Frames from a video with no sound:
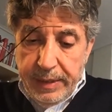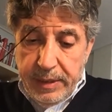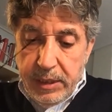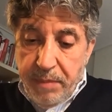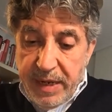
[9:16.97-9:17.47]

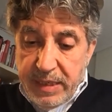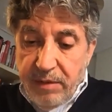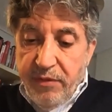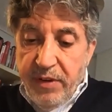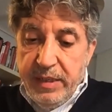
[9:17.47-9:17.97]

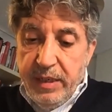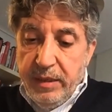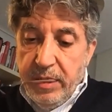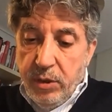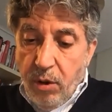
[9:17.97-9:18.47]

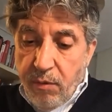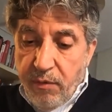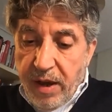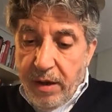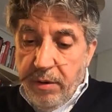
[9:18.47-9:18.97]
specificities of
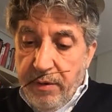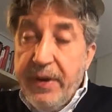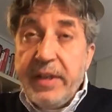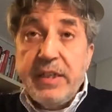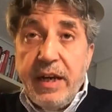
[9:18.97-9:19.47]
our
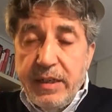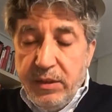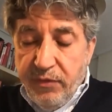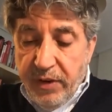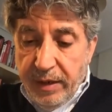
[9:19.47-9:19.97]
research
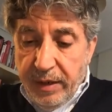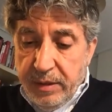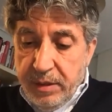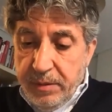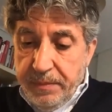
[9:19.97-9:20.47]

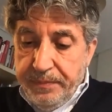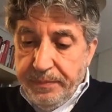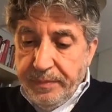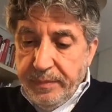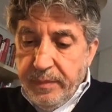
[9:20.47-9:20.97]
fields
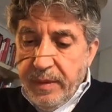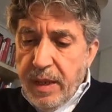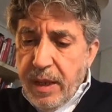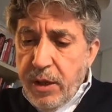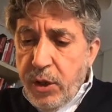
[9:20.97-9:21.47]

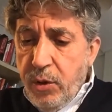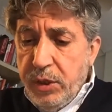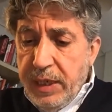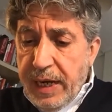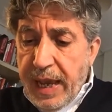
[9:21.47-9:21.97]

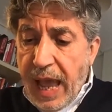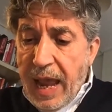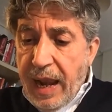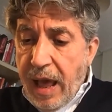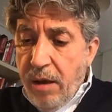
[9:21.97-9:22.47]
usually
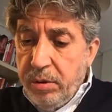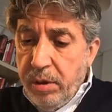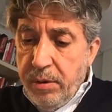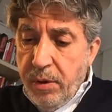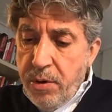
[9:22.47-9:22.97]
allow
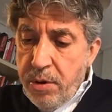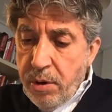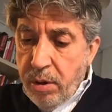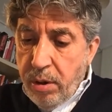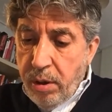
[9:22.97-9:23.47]

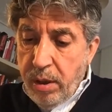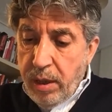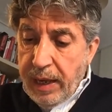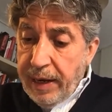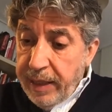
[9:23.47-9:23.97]
no
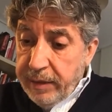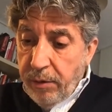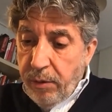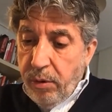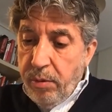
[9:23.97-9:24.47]
little
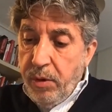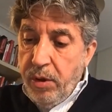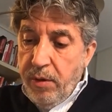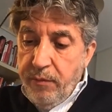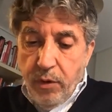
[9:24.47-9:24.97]
room
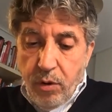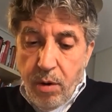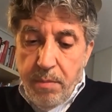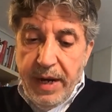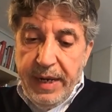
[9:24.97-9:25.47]
for
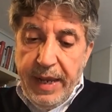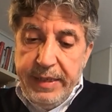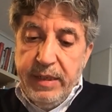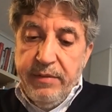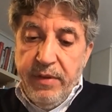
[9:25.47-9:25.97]

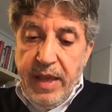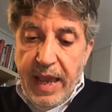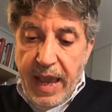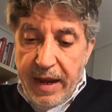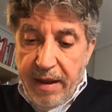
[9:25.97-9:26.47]
comprehensive
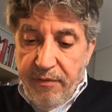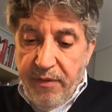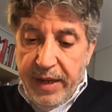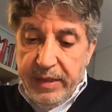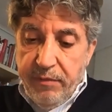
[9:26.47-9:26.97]
and
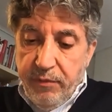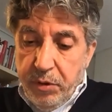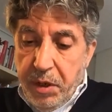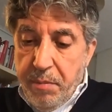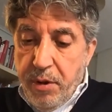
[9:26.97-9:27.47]
effective
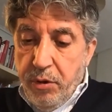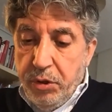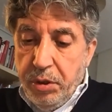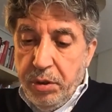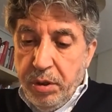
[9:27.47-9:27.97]

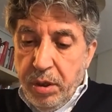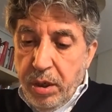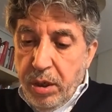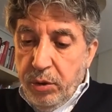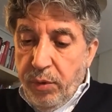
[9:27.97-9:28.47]
contribution
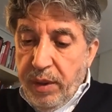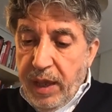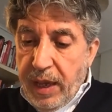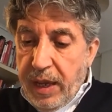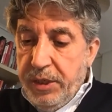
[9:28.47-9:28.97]
to
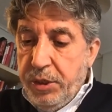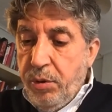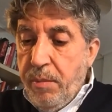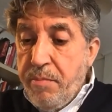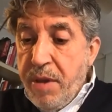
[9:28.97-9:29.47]
the
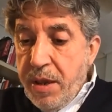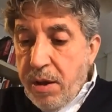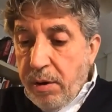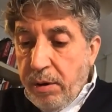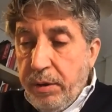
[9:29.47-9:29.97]
issue
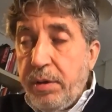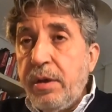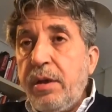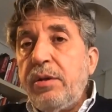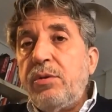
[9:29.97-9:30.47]
beyond
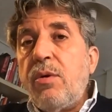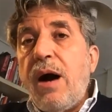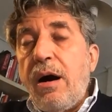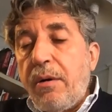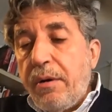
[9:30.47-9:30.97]
to
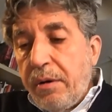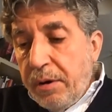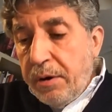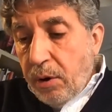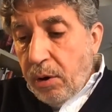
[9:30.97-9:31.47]
our
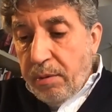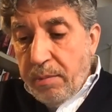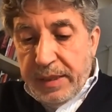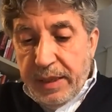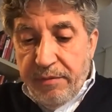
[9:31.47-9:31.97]

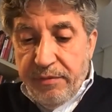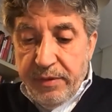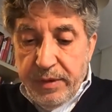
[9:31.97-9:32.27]
normative